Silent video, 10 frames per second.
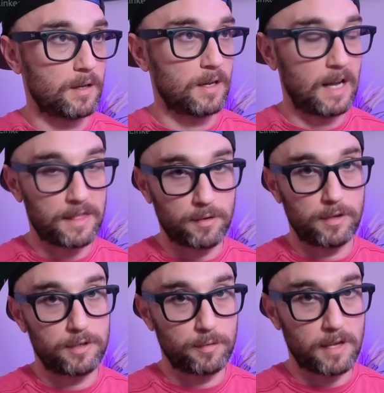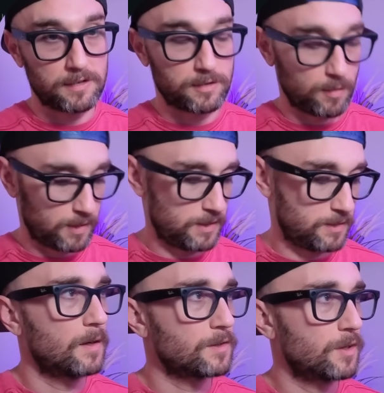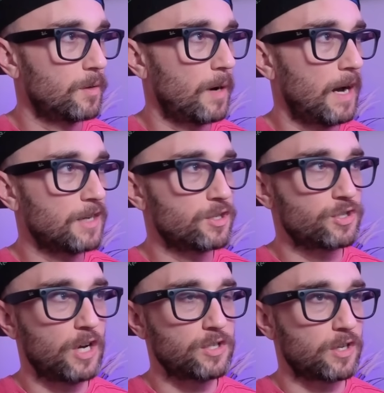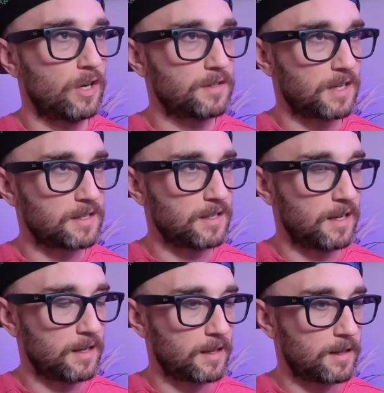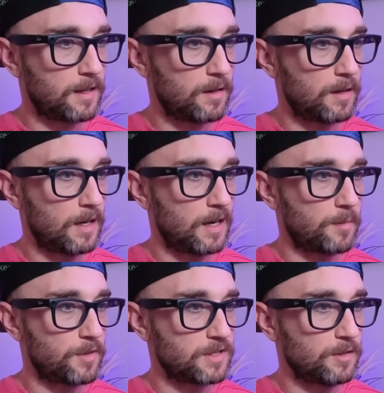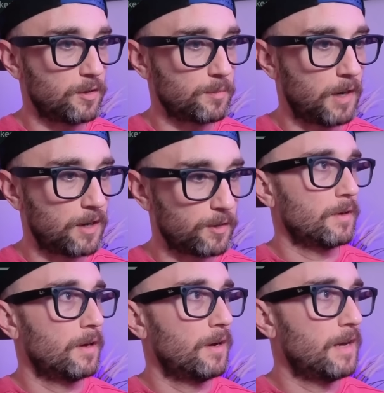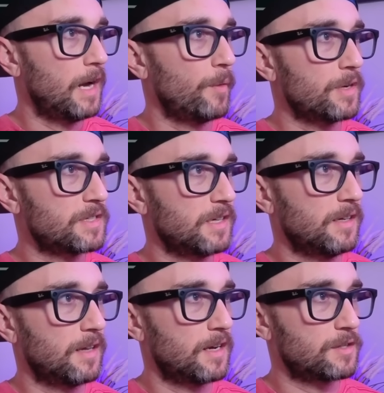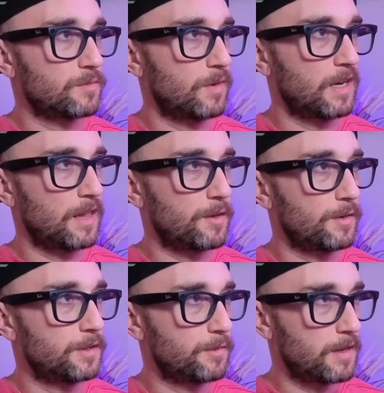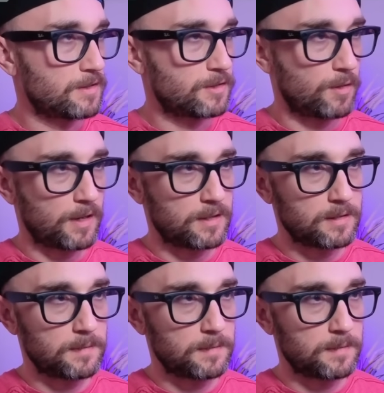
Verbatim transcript: at 32,000 tokens. So I just changed the context length here. I'm going to press load model. Now we see that it's running at 32,000 tokens.